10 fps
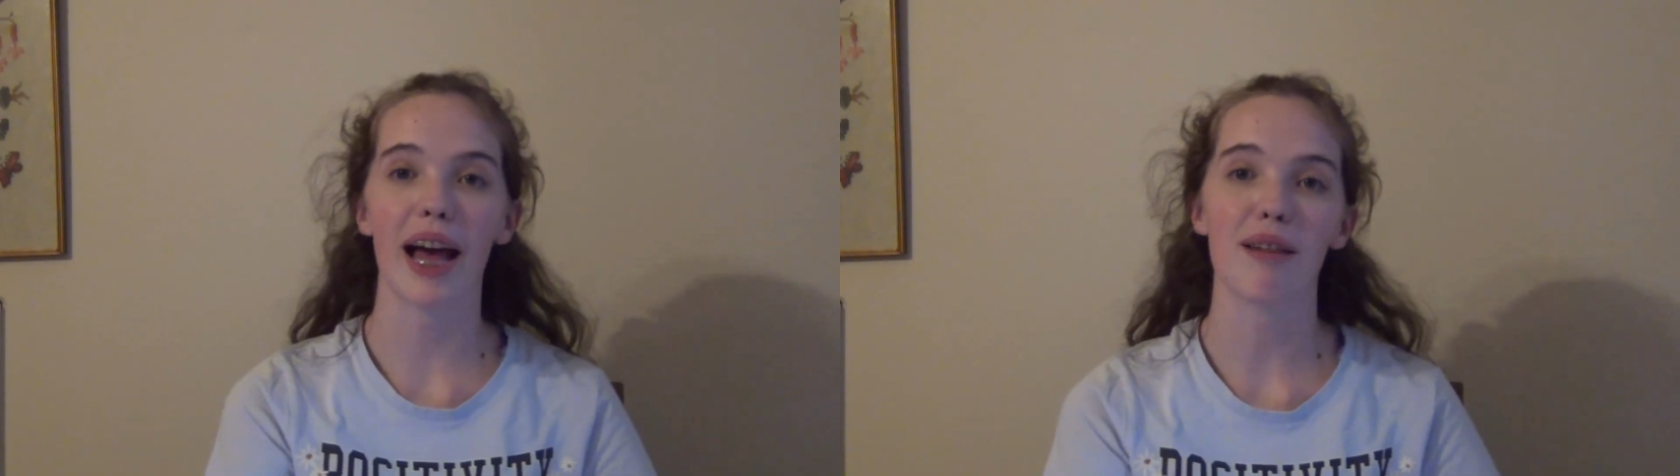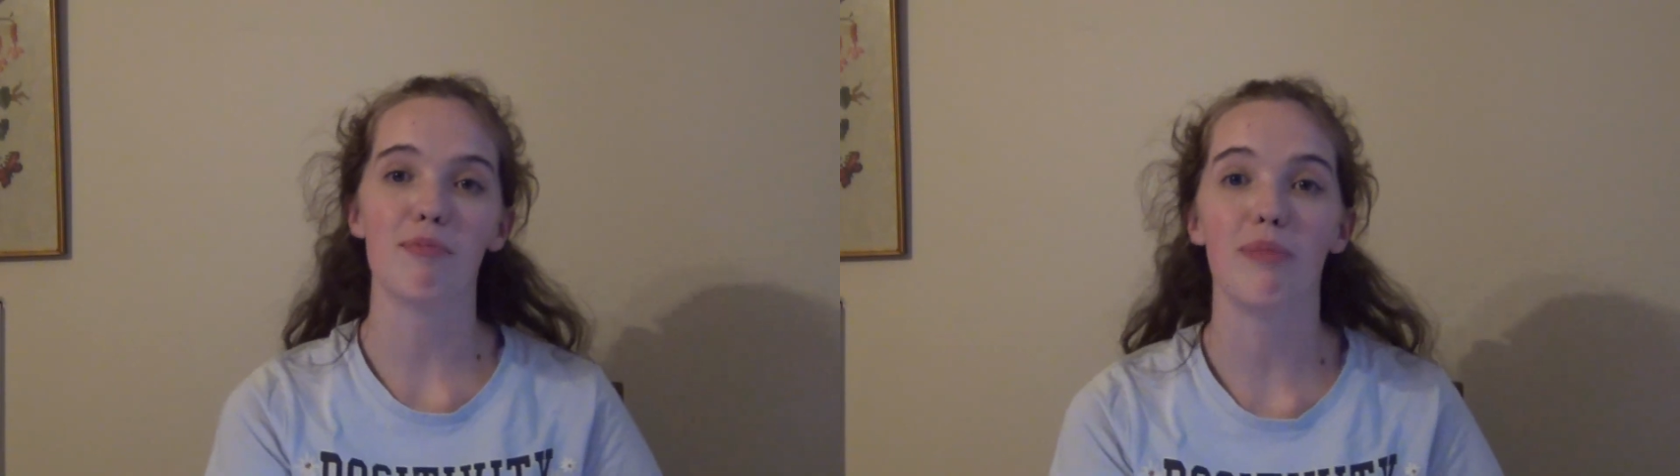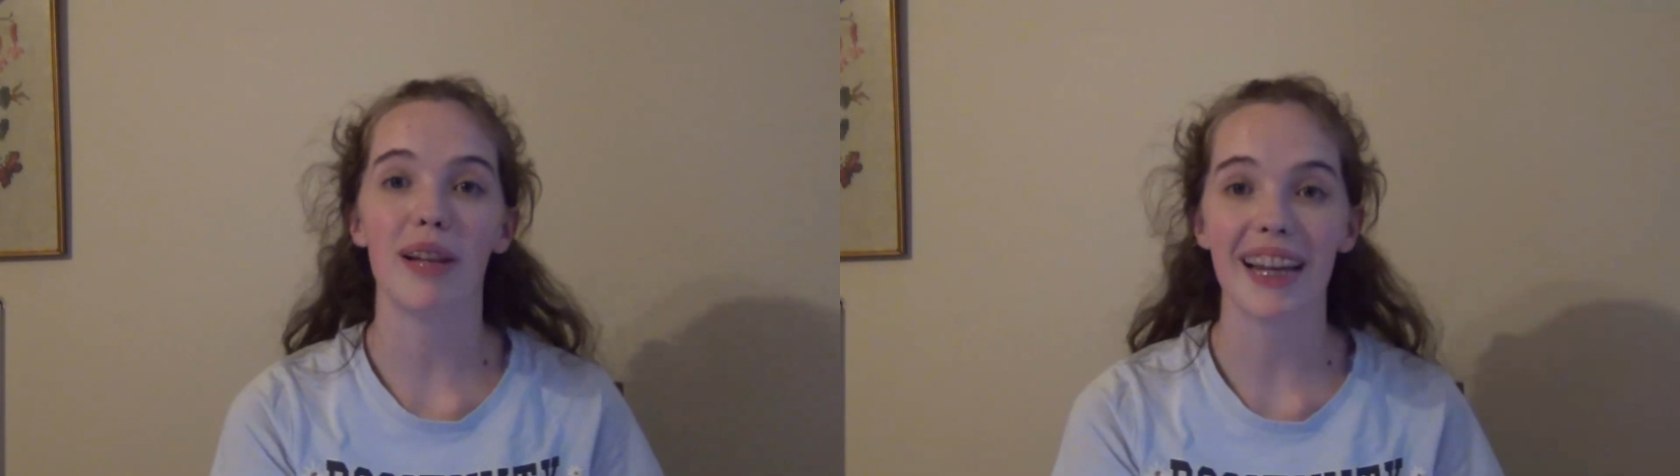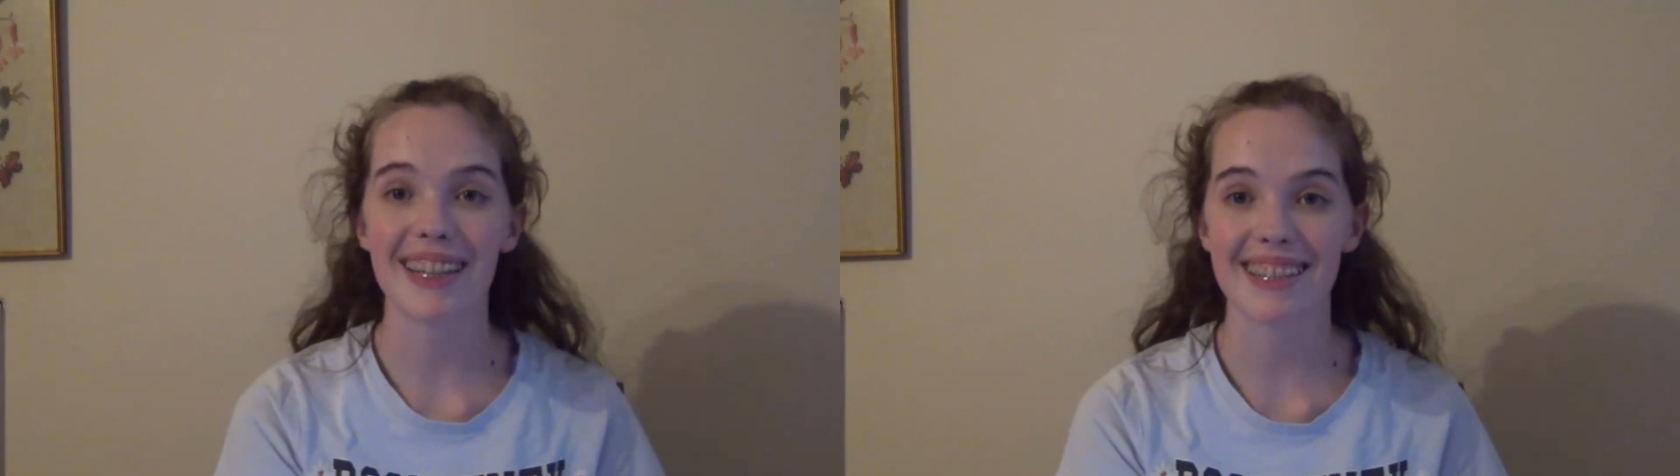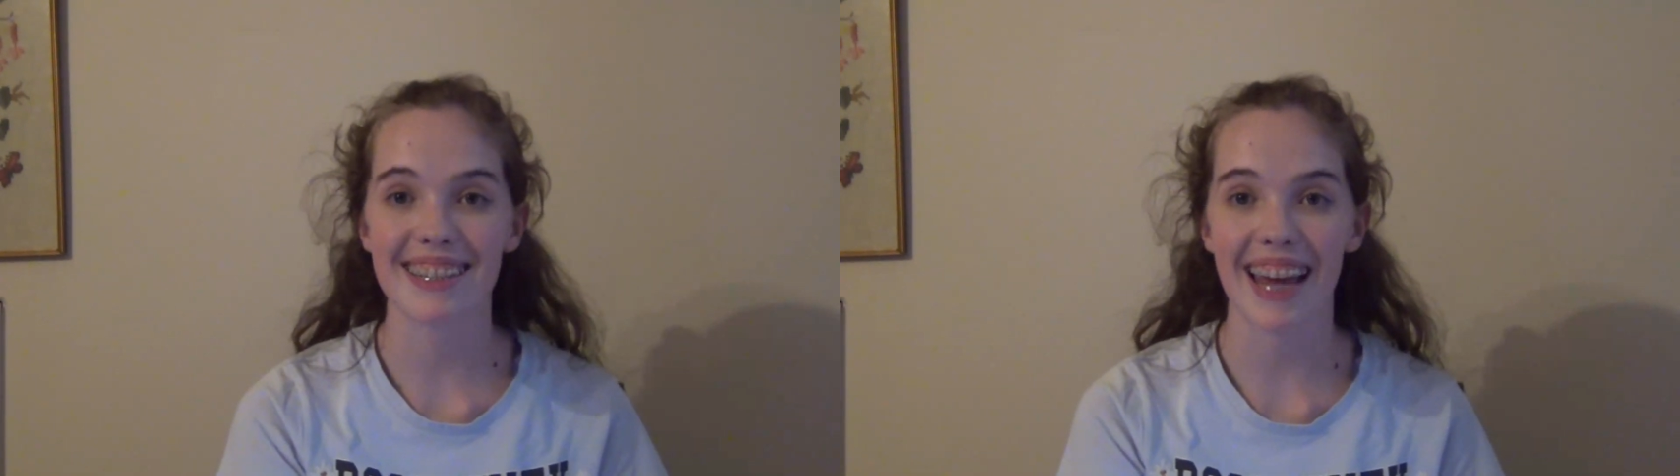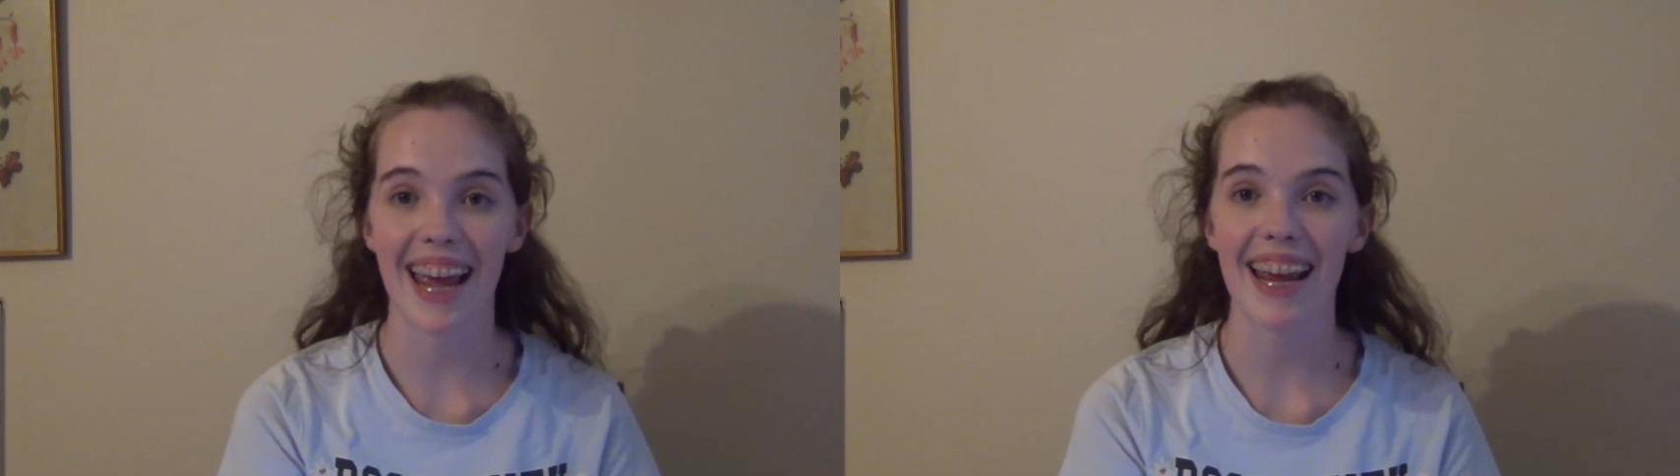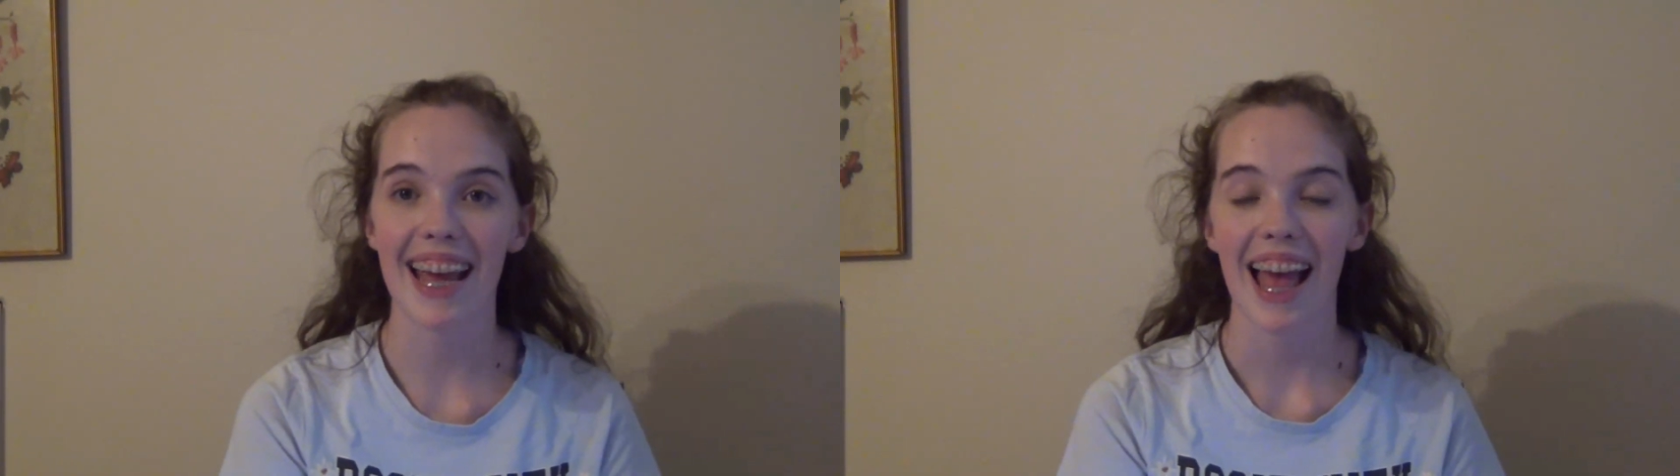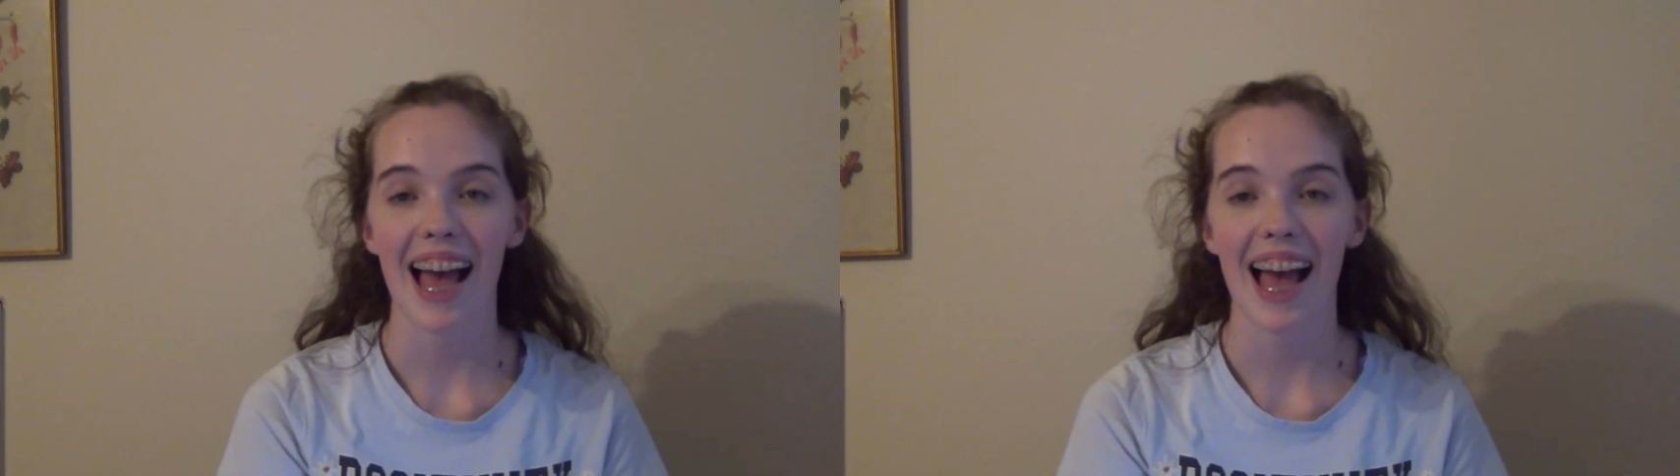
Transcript: and blessed day,